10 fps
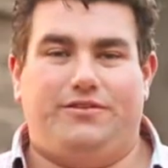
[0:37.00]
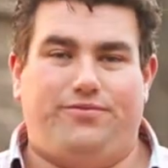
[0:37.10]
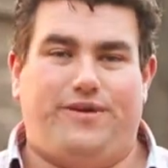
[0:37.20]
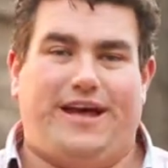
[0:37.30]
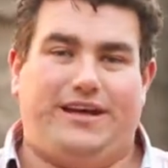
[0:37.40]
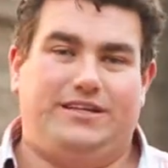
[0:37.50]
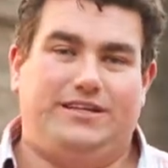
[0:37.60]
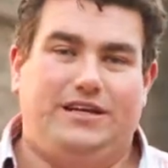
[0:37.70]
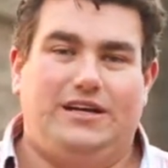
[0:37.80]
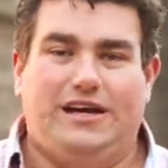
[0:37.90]
the fact
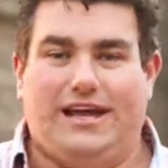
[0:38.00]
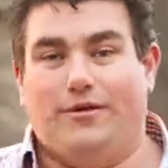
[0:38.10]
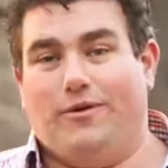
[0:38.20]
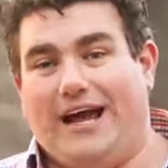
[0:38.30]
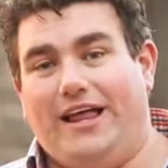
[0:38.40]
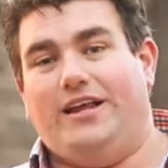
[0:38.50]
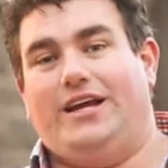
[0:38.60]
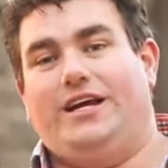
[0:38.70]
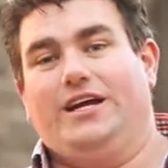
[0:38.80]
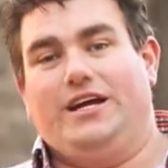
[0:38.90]
and the
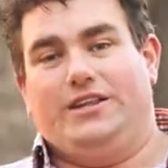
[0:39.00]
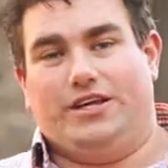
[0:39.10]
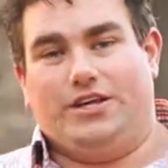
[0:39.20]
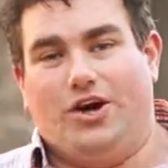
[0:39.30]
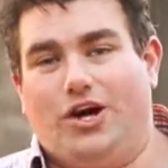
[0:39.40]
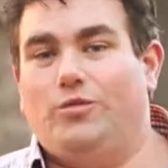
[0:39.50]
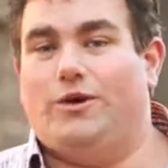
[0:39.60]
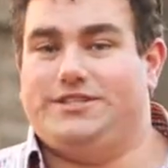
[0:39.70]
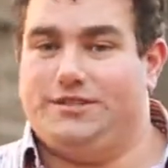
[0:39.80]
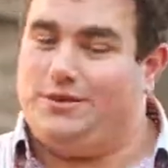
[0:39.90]
reality that God
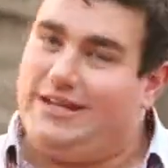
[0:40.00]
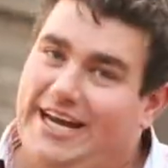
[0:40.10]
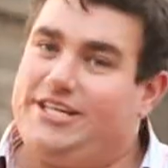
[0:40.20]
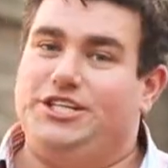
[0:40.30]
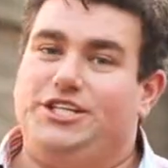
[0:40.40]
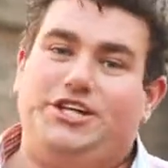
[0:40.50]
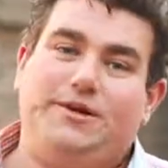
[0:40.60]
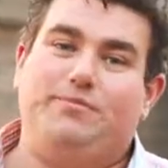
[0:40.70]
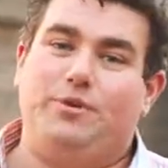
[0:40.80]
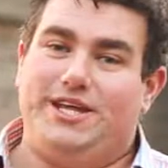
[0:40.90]
wants a
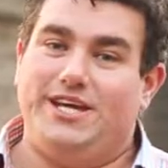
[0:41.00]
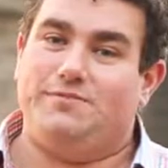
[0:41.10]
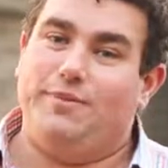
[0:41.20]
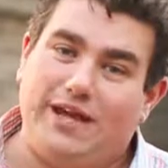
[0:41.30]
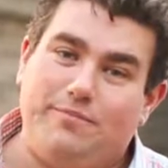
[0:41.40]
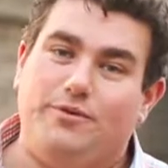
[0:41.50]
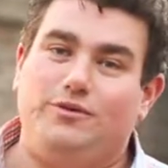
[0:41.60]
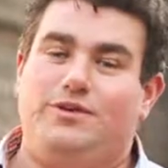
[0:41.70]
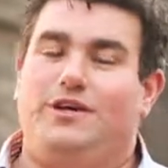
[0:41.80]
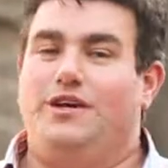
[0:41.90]
relationship with His
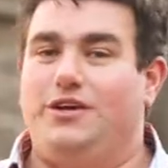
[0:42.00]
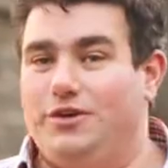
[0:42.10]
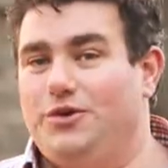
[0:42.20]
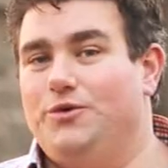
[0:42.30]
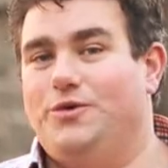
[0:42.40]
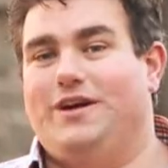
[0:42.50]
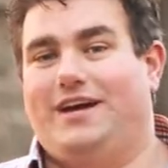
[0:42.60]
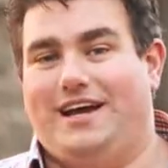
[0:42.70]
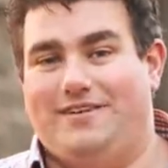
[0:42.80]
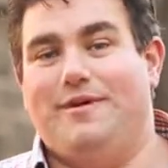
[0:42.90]
people, you
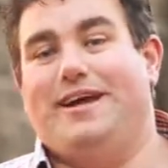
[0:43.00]
and